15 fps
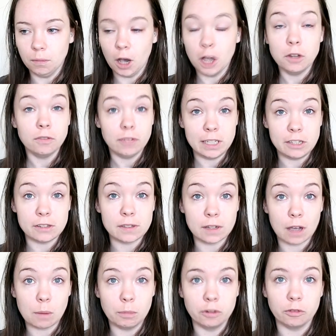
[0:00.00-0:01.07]
hopefully just a
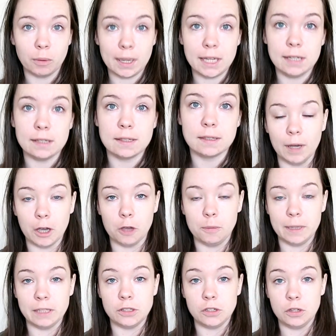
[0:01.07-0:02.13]
couple of weeks we're
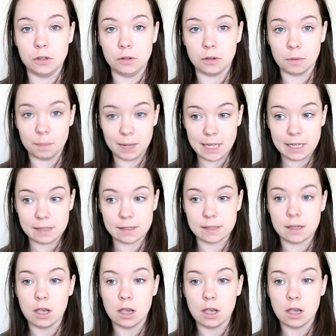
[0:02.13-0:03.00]
hoping to complete